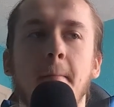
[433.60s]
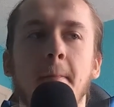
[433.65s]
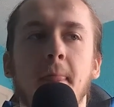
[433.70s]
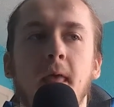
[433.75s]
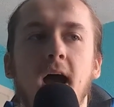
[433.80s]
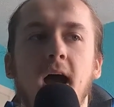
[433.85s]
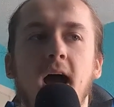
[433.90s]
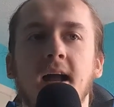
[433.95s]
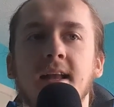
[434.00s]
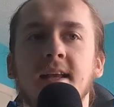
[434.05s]

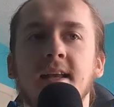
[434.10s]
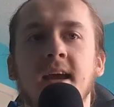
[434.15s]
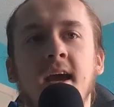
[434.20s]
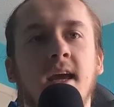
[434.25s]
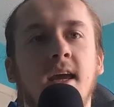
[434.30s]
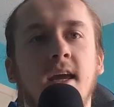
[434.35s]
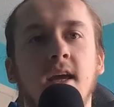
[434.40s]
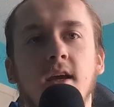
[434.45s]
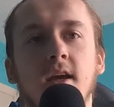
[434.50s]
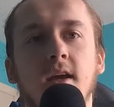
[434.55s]
and yet
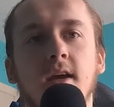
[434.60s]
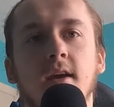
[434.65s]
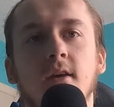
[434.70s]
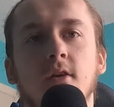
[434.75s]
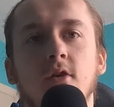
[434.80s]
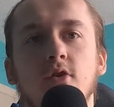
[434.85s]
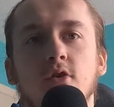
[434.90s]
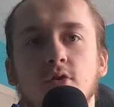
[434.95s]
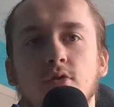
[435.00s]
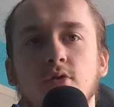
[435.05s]
he
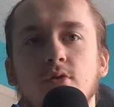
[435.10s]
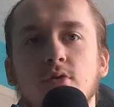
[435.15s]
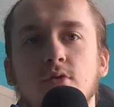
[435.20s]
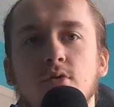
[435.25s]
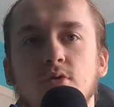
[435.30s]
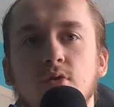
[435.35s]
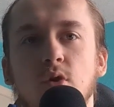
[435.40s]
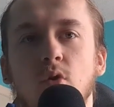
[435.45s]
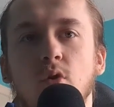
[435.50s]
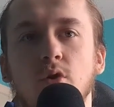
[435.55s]
just
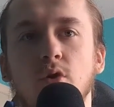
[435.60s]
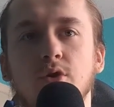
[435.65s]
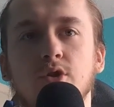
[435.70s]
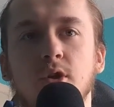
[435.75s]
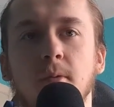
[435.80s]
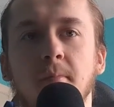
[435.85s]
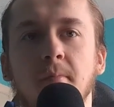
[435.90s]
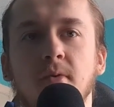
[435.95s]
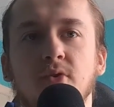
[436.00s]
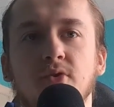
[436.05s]
sort of
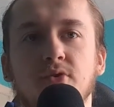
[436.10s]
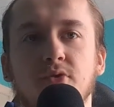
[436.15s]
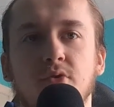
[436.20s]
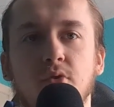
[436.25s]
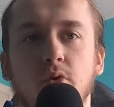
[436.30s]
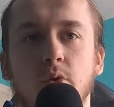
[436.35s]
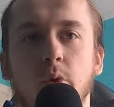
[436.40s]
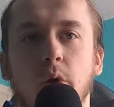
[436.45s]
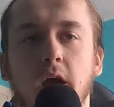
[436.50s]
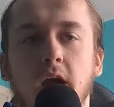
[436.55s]
stumbles
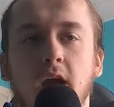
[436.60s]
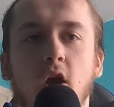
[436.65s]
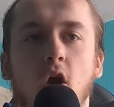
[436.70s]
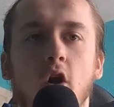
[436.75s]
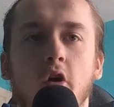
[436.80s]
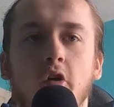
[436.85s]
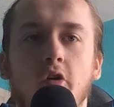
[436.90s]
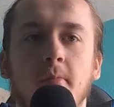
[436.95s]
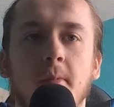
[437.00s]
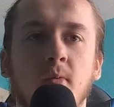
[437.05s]
through. He
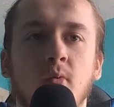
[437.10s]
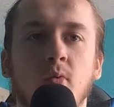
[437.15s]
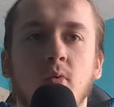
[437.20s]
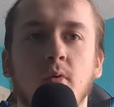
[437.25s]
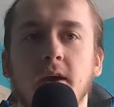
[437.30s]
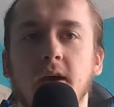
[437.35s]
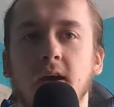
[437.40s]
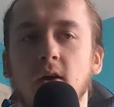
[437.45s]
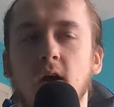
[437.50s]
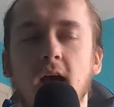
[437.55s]
can't remember
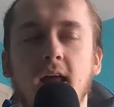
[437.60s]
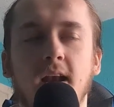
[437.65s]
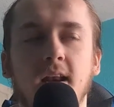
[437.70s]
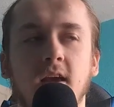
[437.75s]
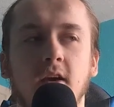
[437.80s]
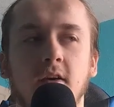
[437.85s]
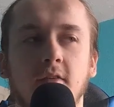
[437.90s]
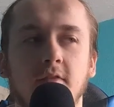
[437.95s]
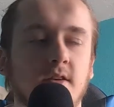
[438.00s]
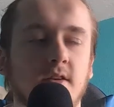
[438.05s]
any
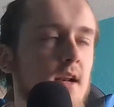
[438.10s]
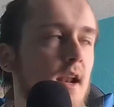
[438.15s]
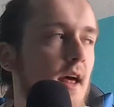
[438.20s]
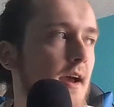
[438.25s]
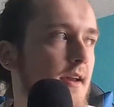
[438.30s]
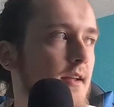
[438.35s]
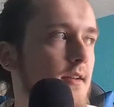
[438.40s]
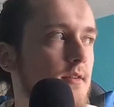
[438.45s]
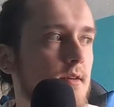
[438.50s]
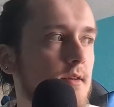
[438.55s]
of his
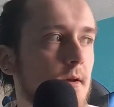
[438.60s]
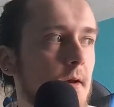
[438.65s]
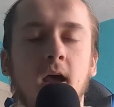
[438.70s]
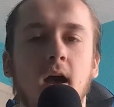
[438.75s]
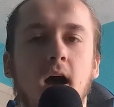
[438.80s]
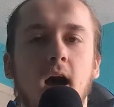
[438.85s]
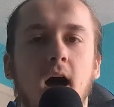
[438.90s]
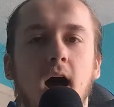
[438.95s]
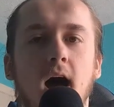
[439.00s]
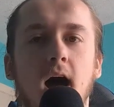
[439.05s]
lines.
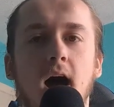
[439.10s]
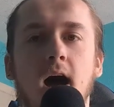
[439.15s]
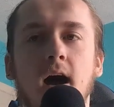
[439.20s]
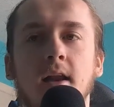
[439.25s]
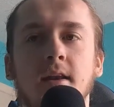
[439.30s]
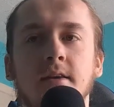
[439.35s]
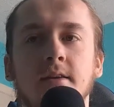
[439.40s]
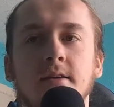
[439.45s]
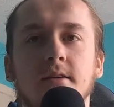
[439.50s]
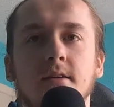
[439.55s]

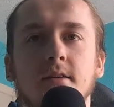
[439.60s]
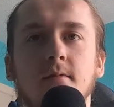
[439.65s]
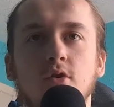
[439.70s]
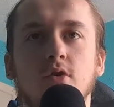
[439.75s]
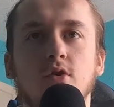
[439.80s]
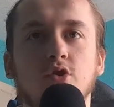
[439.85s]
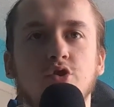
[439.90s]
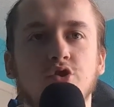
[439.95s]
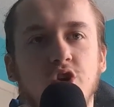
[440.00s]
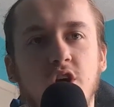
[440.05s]
And
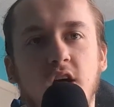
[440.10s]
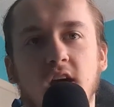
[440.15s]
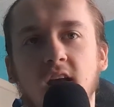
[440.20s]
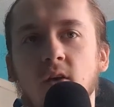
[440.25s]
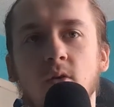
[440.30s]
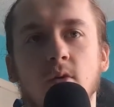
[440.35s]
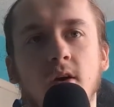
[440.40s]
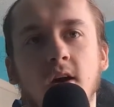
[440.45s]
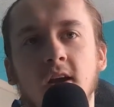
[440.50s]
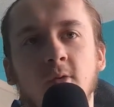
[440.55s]

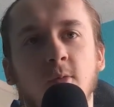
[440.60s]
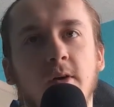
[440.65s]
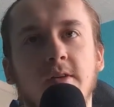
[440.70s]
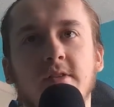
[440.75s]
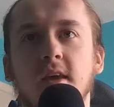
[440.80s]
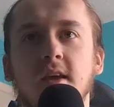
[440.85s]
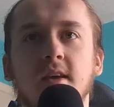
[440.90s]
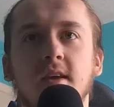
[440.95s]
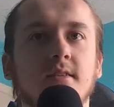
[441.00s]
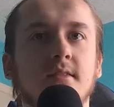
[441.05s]
genuinely with
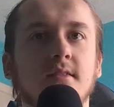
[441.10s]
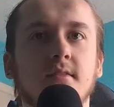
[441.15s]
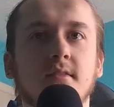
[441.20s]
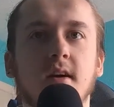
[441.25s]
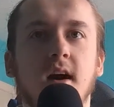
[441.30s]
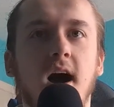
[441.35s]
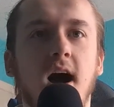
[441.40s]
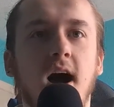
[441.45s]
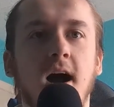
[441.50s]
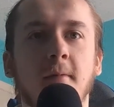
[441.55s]
this,
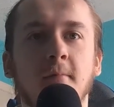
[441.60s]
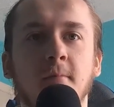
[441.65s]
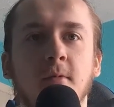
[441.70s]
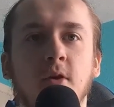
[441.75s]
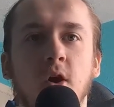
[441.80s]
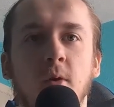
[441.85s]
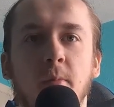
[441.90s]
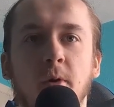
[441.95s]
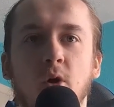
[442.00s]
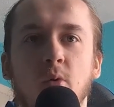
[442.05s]
I'm
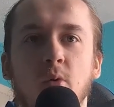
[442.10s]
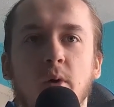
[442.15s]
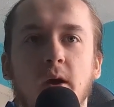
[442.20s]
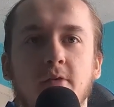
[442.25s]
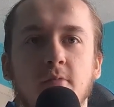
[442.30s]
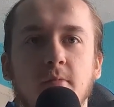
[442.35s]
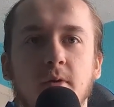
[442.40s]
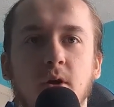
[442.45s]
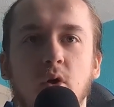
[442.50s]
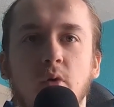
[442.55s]
coming away
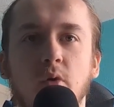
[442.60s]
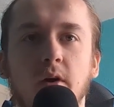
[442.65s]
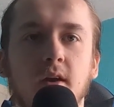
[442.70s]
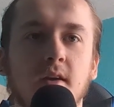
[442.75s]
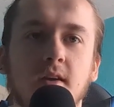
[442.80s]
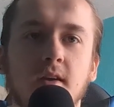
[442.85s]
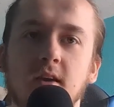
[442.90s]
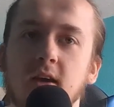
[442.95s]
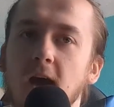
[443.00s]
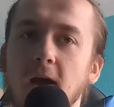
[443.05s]
from it going,
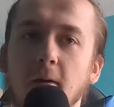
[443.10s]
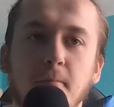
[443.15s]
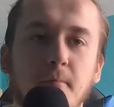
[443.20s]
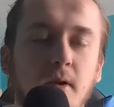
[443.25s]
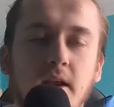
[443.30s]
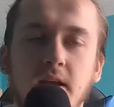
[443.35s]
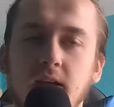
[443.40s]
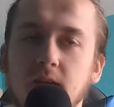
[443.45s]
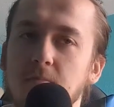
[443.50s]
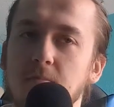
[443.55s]
yeah,
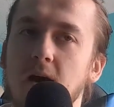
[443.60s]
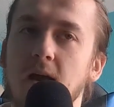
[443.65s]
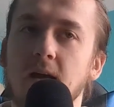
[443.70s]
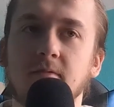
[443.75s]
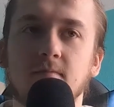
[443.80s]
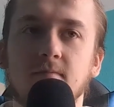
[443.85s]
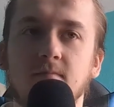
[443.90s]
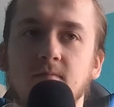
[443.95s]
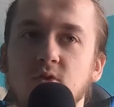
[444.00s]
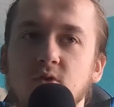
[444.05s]
please, man,
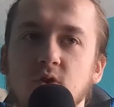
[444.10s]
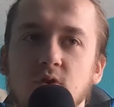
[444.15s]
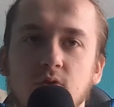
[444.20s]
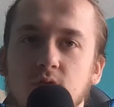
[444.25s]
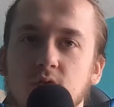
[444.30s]
just